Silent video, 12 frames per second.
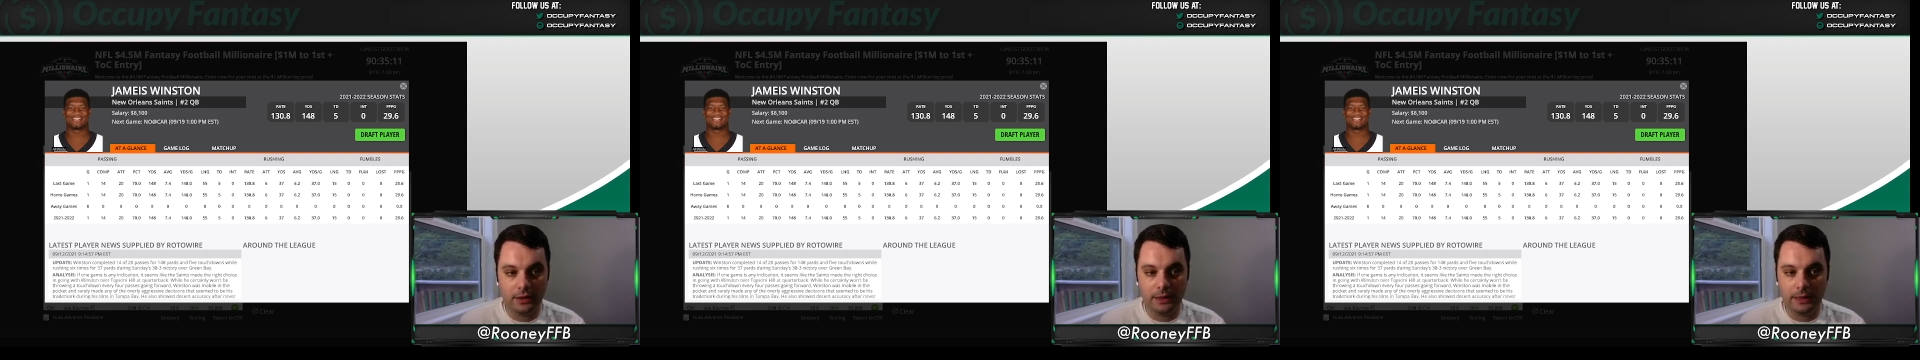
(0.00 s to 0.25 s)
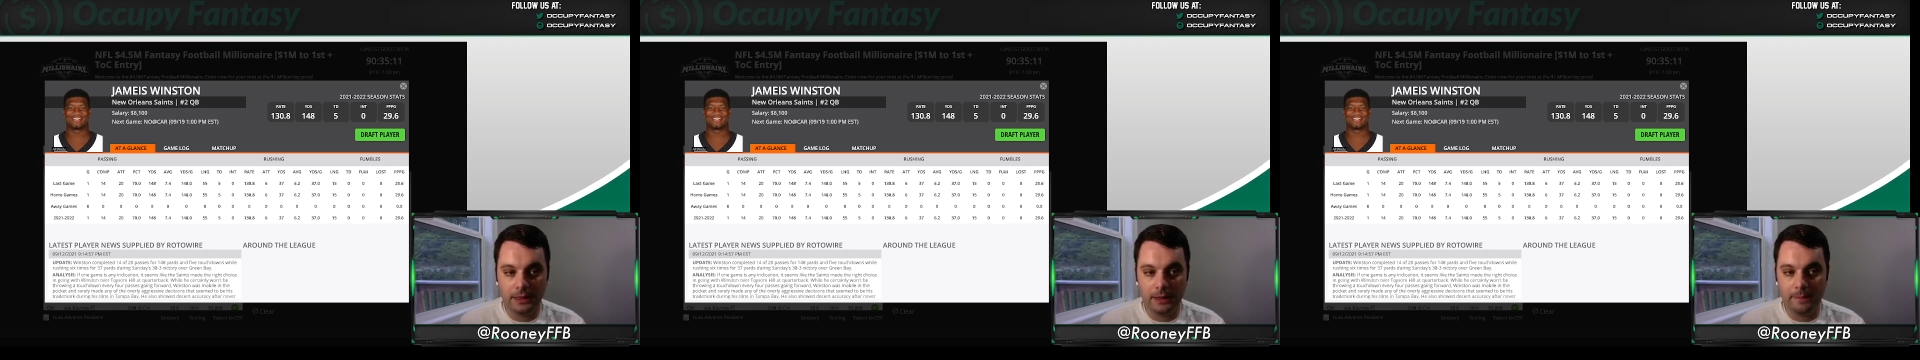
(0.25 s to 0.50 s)

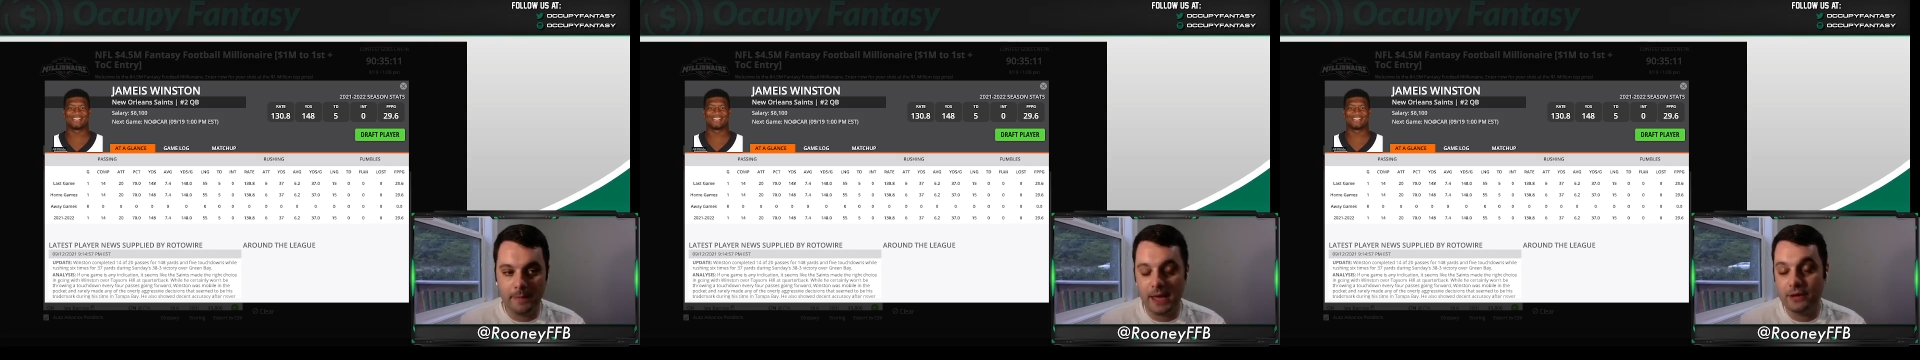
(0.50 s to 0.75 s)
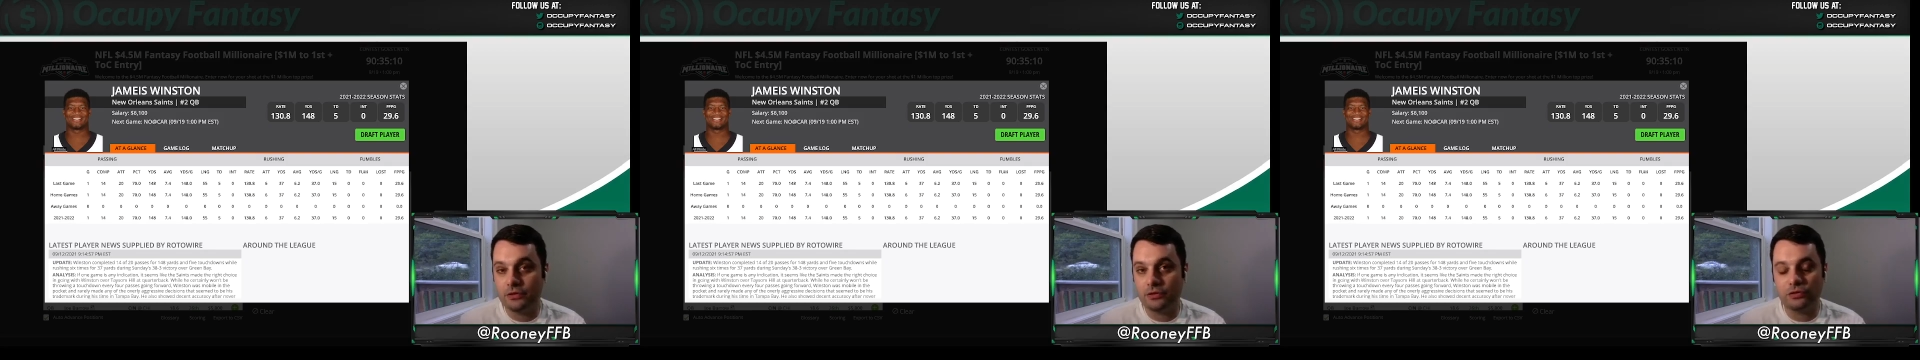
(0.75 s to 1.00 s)
um, and
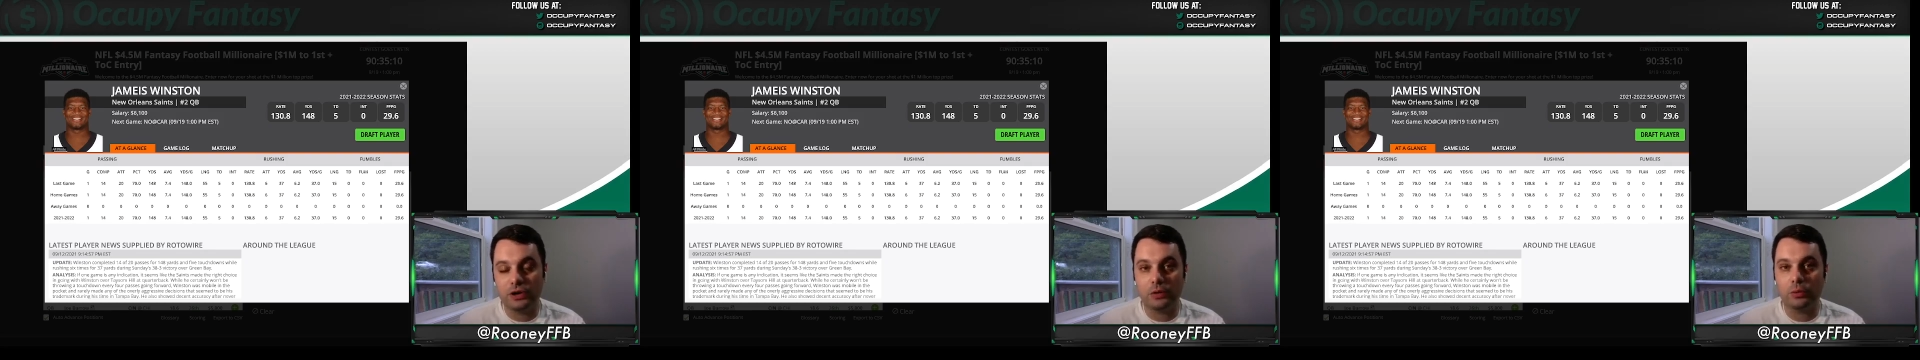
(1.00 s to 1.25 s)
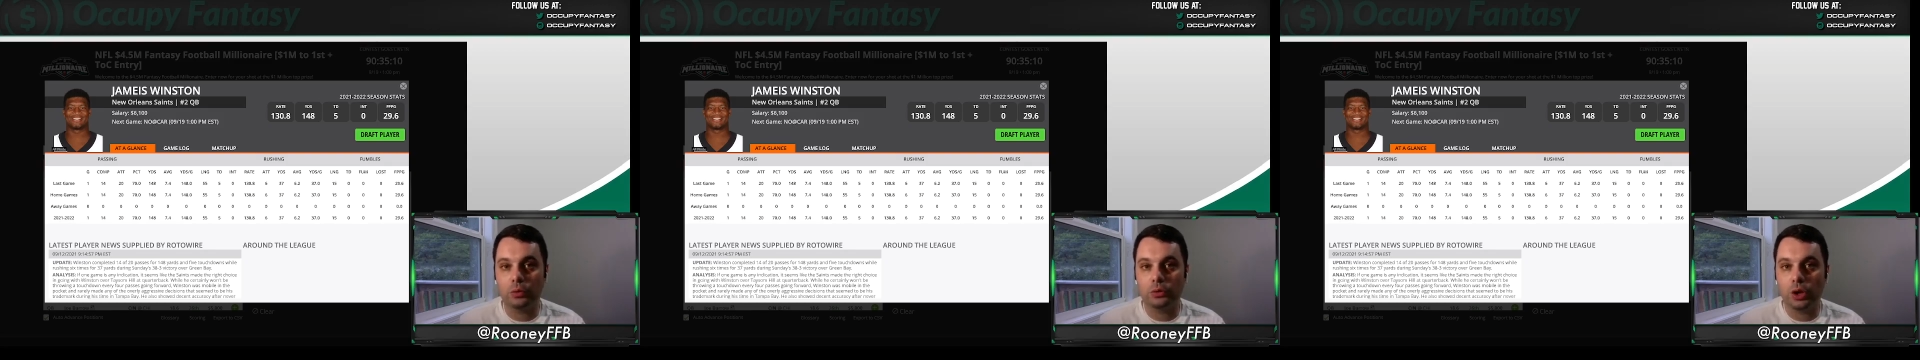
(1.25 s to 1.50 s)
just
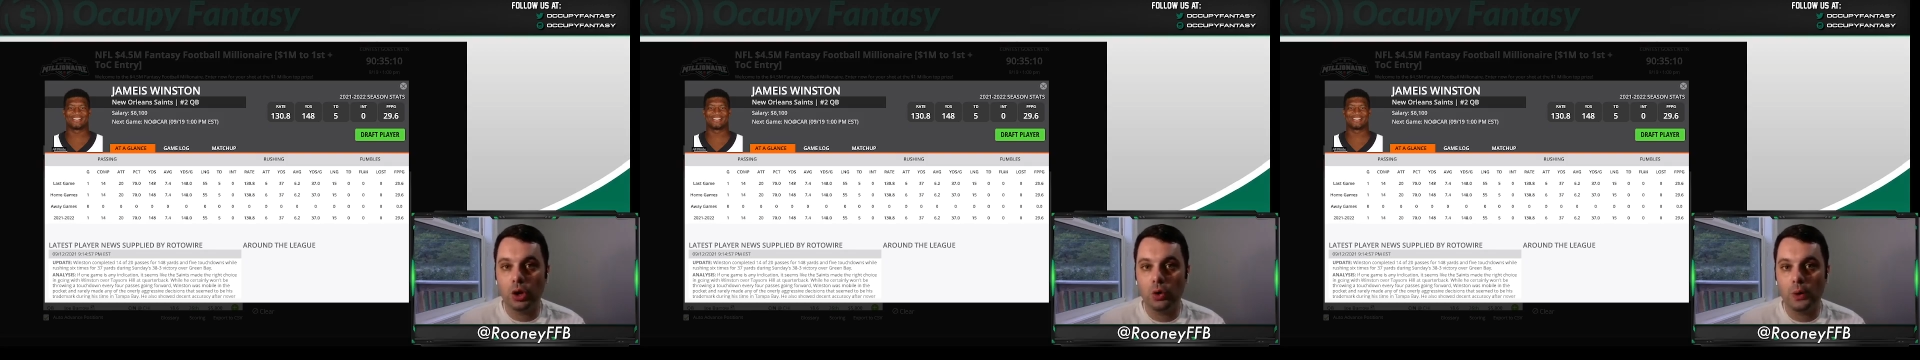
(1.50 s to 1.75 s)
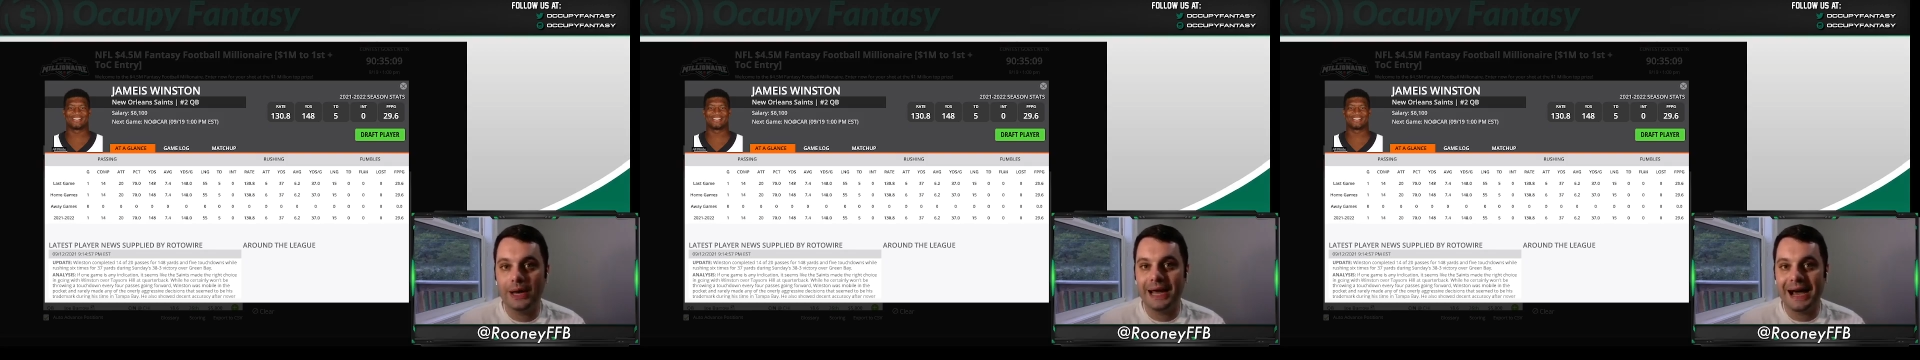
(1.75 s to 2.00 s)
general low
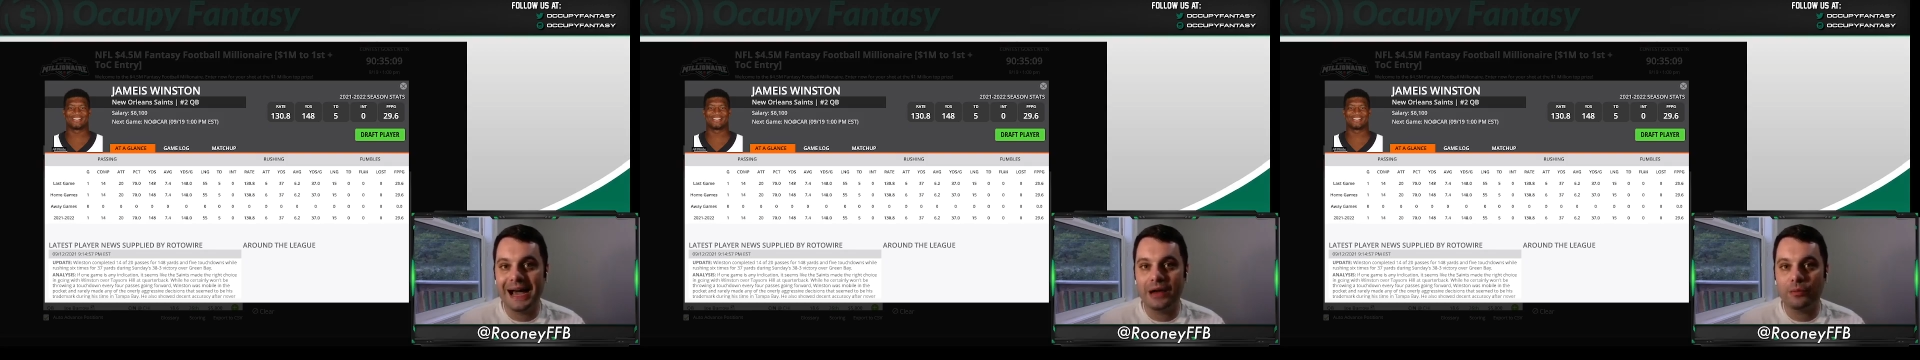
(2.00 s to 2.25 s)
and high